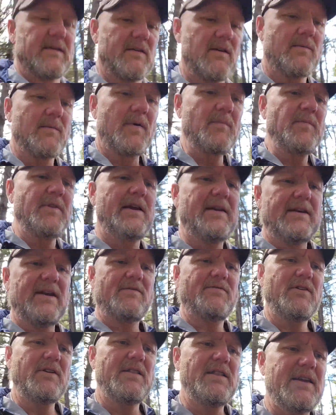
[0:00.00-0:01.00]
So I'm
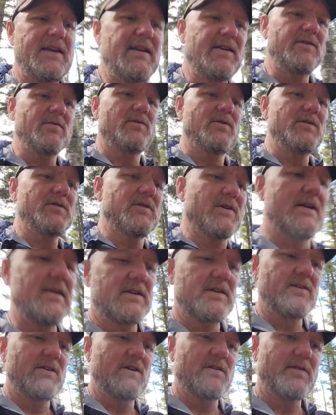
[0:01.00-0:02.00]
definitely leaning towards trying
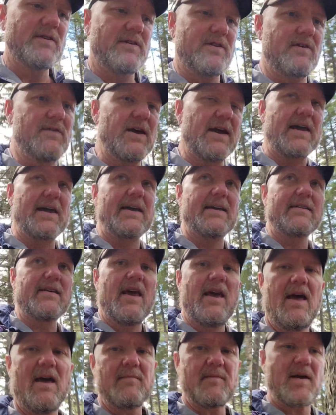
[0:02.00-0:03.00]
to do it over 2
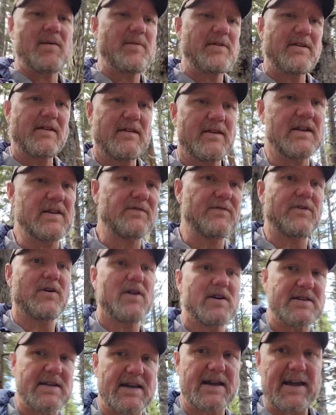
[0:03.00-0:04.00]
days and maybe just get as
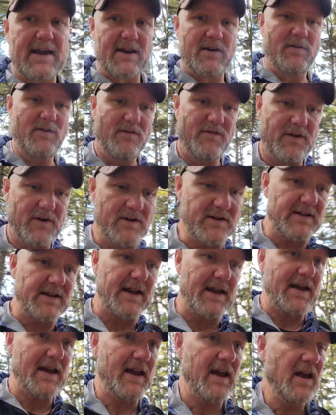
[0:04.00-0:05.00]
far as I can on the first
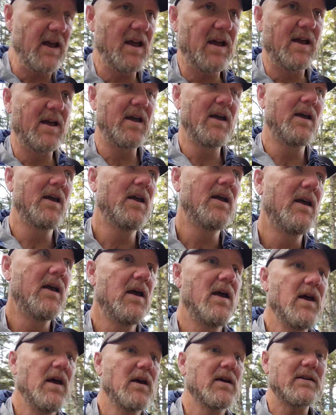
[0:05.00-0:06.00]
day.
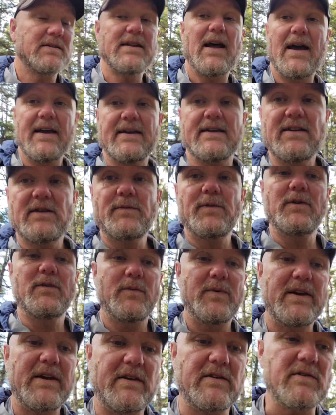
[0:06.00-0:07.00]
Because the hiking is supposed
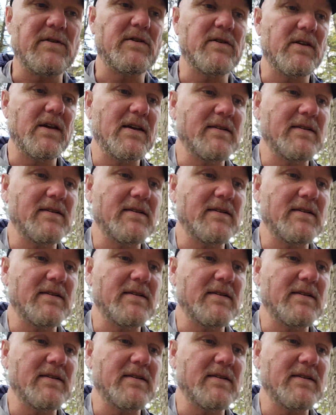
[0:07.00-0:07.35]
to be easier the